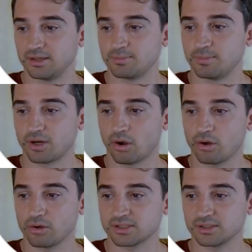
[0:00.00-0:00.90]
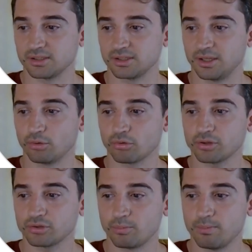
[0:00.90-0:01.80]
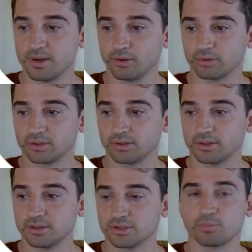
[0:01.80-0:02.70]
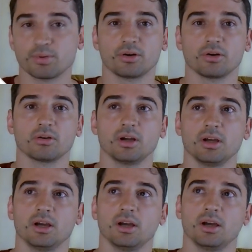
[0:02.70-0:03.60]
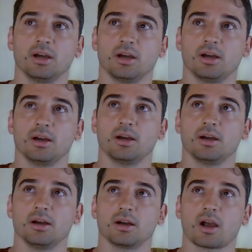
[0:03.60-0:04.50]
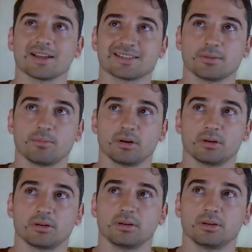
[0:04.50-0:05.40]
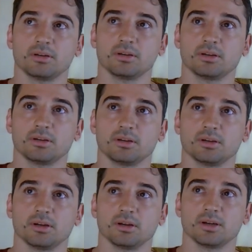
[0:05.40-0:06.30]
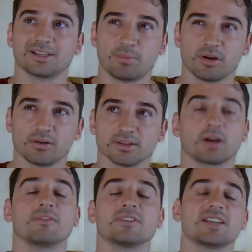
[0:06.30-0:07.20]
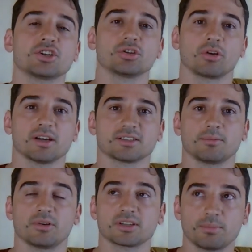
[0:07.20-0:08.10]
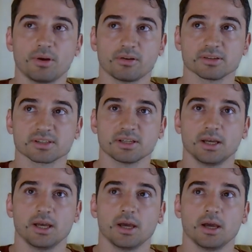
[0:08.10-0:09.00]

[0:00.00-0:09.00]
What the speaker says: is because in order to build superior customer experience, conversational customer experience,